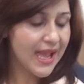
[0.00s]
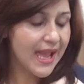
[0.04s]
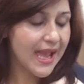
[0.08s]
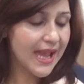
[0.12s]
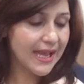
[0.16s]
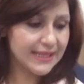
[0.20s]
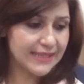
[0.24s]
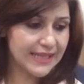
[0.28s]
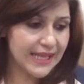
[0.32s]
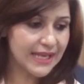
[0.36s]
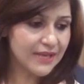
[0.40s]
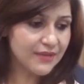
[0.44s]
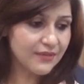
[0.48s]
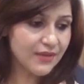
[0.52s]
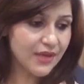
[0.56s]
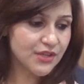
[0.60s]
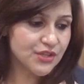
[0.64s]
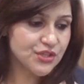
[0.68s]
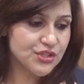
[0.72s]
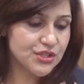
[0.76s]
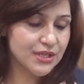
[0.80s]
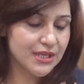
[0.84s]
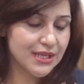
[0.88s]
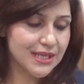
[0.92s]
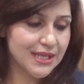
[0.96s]
And then
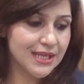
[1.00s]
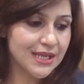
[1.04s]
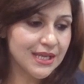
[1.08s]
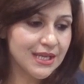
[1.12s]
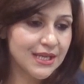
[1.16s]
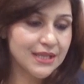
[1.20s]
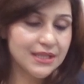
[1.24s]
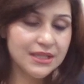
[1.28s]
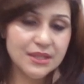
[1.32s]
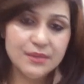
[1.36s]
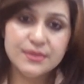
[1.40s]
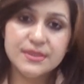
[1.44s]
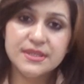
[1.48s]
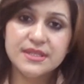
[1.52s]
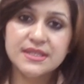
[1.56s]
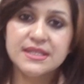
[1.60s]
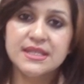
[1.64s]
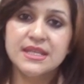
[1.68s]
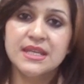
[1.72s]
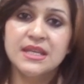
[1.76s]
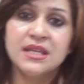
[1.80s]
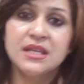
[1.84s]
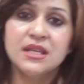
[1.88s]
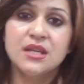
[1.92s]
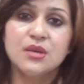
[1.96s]
eventually there was a
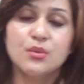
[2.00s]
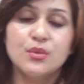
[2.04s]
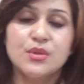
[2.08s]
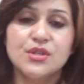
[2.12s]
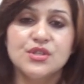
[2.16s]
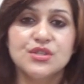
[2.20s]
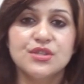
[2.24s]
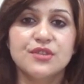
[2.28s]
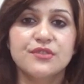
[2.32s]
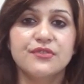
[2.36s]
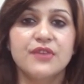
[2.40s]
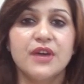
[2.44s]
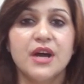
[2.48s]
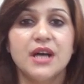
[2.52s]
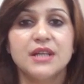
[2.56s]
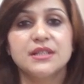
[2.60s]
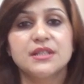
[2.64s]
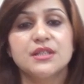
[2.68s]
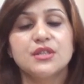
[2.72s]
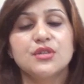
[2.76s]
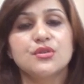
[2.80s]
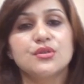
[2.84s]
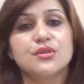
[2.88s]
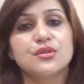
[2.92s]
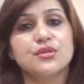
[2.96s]
scene in which the father
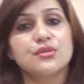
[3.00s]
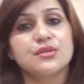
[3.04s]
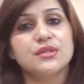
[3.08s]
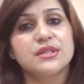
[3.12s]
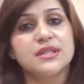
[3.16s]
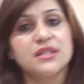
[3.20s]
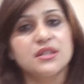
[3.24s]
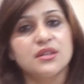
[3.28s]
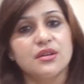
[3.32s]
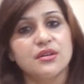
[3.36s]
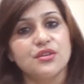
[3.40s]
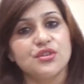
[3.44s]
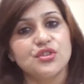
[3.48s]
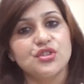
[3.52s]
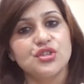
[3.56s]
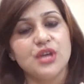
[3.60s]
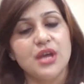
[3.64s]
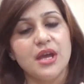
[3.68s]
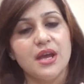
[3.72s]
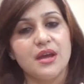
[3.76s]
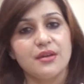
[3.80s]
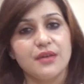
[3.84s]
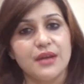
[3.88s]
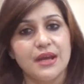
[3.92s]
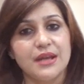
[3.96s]
used to sit on a
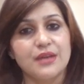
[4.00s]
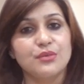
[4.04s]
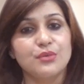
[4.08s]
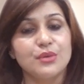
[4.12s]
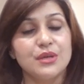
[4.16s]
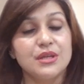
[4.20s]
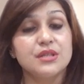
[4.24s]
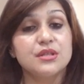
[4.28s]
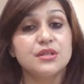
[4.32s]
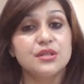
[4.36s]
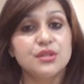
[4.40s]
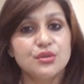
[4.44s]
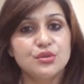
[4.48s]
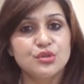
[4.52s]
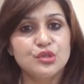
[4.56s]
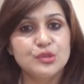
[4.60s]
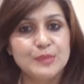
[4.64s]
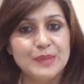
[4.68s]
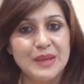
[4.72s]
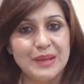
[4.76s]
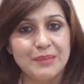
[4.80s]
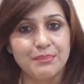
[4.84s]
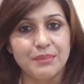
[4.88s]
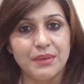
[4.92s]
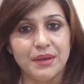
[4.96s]
chair and read a
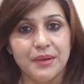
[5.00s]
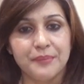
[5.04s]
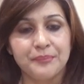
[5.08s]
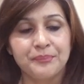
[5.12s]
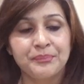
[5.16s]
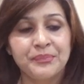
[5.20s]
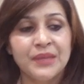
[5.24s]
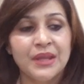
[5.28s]
newspaper.